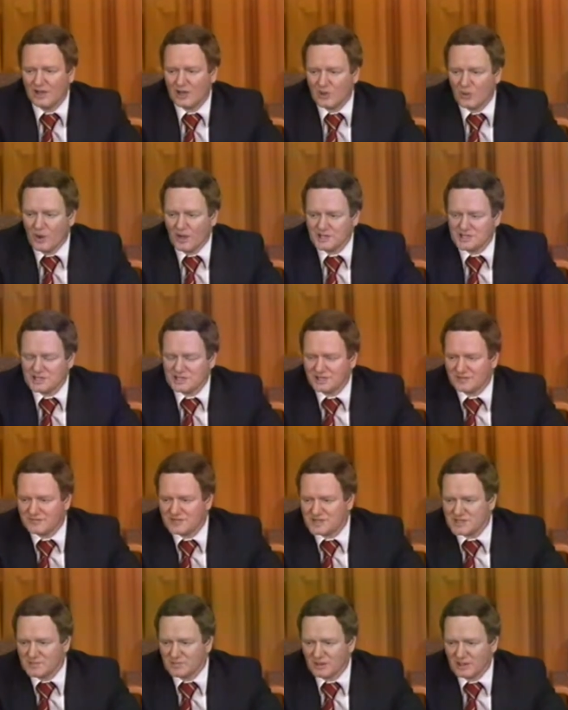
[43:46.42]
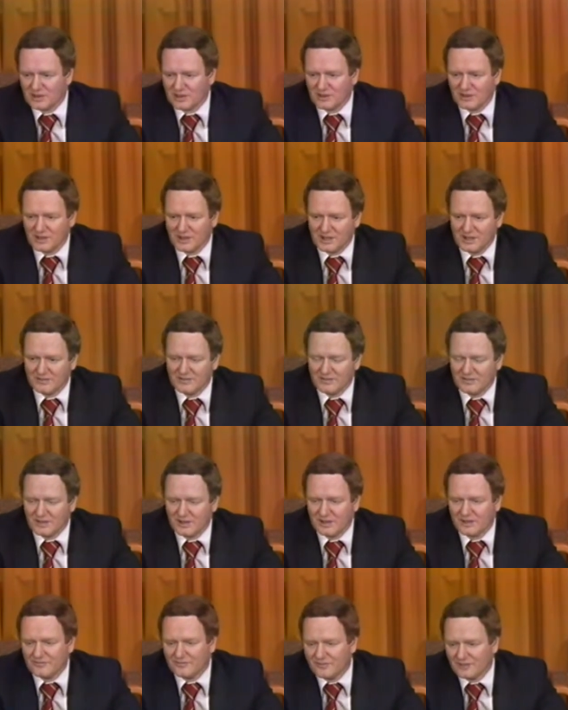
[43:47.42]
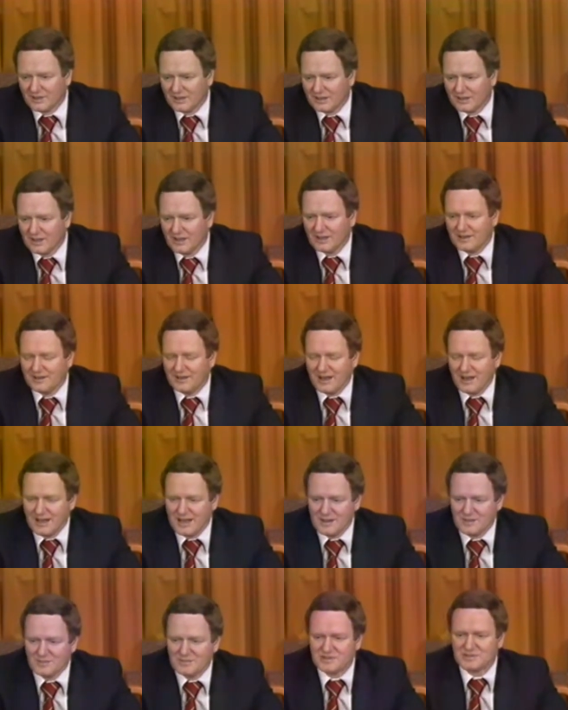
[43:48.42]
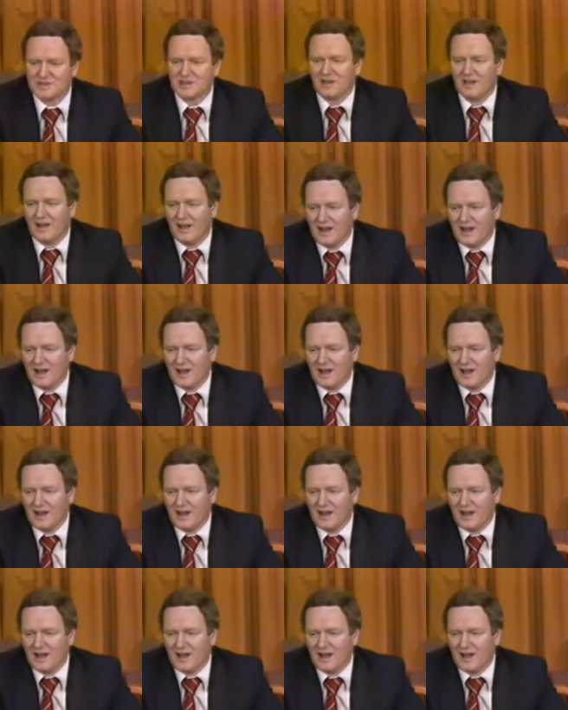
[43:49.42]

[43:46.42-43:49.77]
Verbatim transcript: Question of similarity of, of uh, names.